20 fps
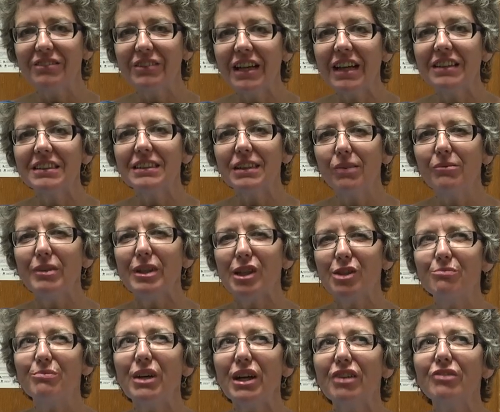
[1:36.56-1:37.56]
I've had something
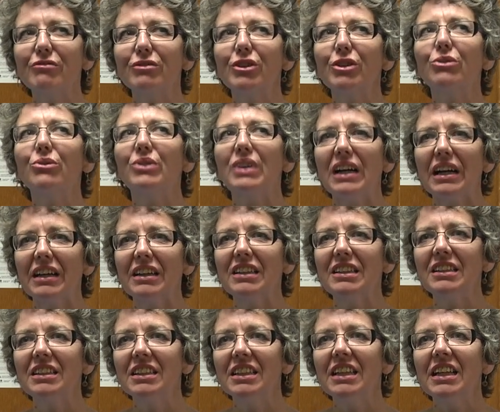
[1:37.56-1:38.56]
in mind for a
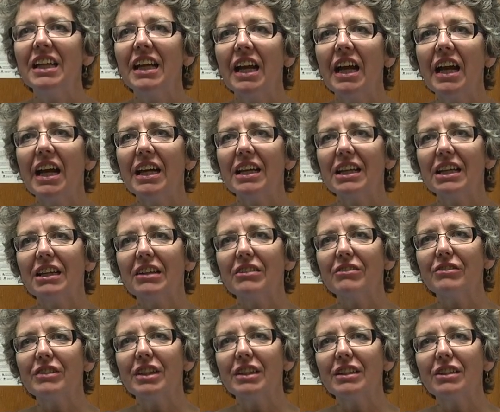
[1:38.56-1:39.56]
while, and
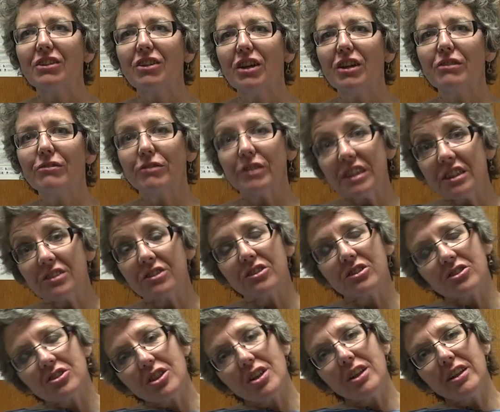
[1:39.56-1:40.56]
I've done a lot of
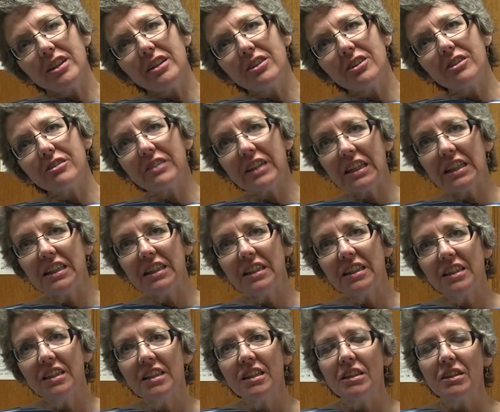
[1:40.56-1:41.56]
research on it already.
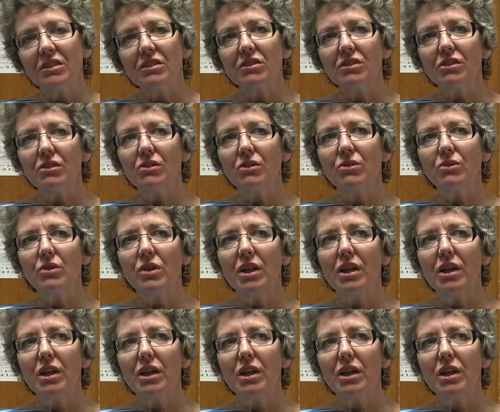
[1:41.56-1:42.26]
So.